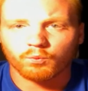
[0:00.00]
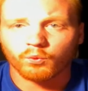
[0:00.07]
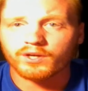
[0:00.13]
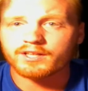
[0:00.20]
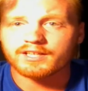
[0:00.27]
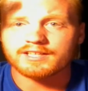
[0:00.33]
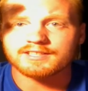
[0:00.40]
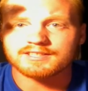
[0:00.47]

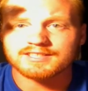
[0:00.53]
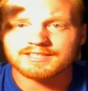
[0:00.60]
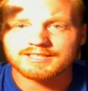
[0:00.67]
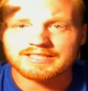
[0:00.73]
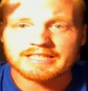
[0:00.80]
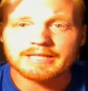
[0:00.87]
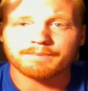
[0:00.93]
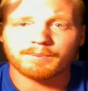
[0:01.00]
really
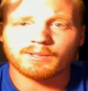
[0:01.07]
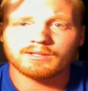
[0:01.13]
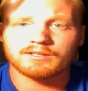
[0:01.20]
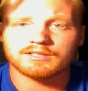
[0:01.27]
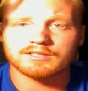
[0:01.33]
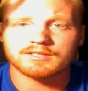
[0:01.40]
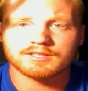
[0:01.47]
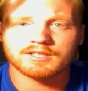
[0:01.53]
deep
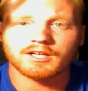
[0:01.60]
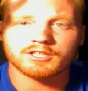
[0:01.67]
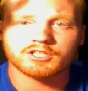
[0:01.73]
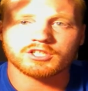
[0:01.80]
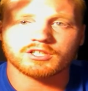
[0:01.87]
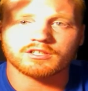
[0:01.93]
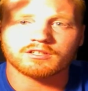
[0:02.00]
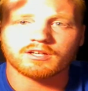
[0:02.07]

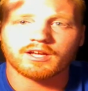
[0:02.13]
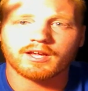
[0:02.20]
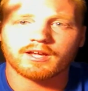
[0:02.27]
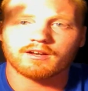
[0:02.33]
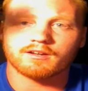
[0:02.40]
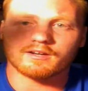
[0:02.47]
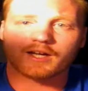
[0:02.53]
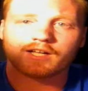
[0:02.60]
discussion
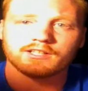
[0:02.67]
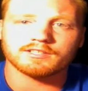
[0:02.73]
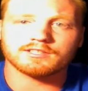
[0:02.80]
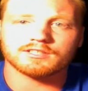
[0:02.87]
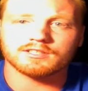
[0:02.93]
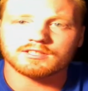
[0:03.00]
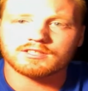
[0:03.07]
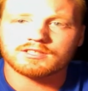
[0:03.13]
and
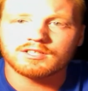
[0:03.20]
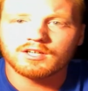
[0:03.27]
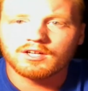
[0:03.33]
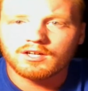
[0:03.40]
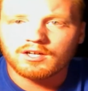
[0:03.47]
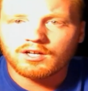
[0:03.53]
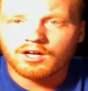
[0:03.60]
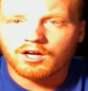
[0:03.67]
analysis
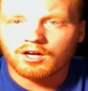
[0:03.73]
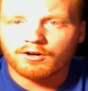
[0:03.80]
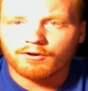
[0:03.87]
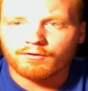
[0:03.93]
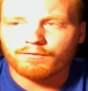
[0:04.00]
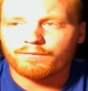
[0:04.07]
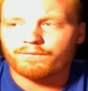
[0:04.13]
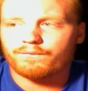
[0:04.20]

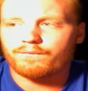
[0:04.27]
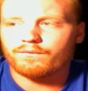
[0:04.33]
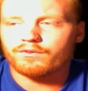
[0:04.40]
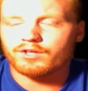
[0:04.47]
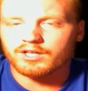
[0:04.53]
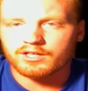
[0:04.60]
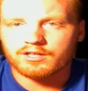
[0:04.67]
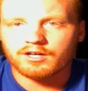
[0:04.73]
of
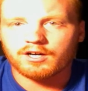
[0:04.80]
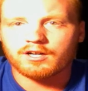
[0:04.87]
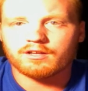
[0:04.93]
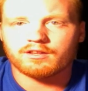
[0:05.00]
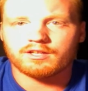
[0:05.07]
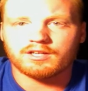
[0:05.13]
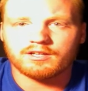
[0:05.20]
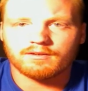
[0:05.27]
the
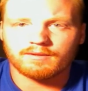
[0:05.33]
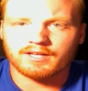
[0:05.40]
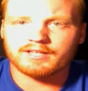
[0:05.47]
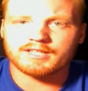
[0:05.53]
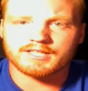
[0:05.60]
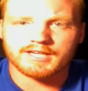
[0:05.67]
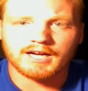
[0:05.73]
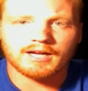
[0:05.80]

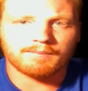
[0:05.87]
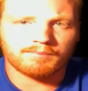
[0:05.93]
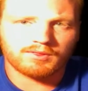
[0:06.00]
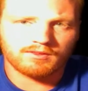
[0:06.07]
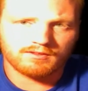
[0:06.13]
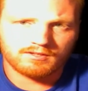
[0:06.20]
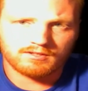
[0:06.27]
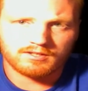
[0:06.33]

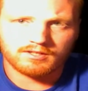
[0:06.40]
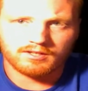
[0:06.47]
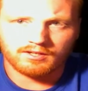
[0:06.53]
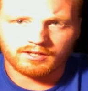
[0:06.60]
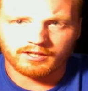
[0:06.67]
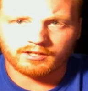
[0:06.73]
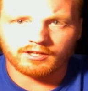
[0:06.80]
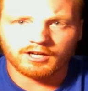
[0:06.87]
in-depth
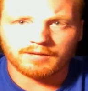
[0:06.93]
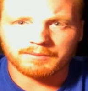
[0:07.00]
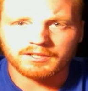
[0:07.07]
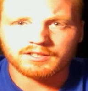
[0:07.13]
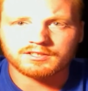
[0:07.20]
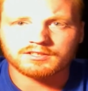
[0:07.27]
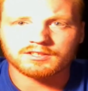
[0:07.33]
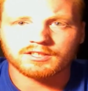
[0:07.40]

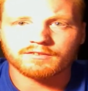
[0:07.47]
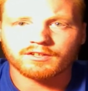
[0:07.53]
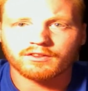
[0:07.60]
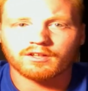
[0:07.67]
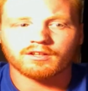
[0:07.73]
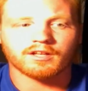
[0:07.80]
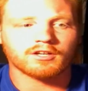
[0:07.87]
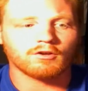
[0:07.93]
economics and
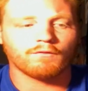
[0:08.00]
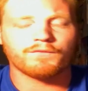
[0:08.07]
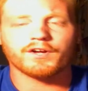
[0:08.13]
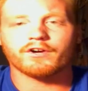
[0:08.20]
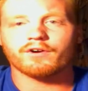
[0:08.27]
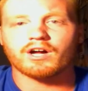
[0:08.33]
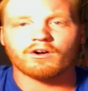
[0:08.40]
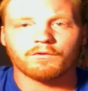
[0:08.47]
everything. Like, you
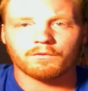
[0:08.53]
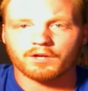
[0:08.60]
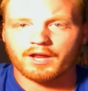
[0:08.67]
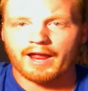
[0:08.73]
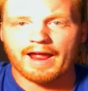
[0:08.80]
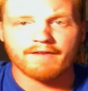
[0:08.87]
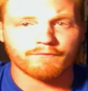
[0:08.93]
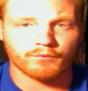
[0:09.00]
figure out
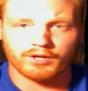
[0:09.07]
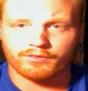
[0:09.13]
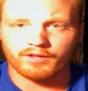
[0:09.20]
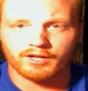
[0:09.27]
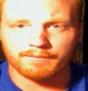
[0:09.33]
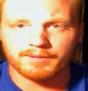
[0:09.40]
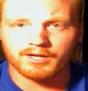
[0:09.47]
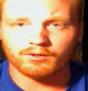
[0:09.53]

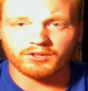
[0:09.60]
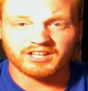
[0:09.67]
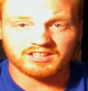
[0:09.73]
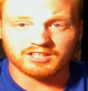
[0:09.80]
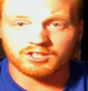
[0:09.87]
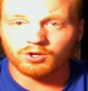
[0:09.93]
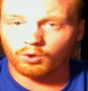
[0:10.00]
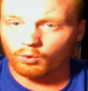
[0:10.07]
everything about,
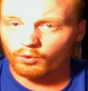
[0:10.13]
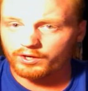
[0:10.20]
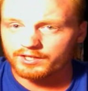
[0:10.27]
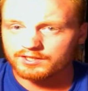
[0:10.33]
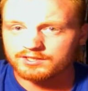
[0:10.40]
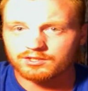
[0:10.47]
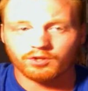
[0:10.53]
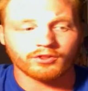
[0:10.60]
like, the
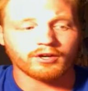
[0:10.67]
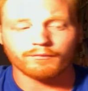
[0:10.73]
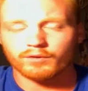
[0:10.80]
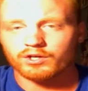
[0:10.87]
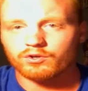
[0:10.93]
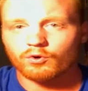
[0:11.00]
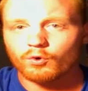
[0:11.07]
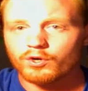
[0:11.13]
coins, all the
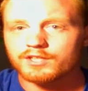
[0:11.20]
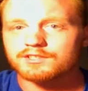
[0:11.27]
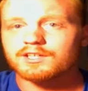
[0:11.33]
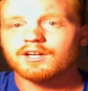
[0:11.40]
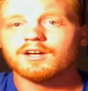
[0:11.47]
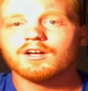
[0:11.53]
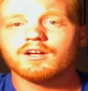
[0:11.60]
different coins.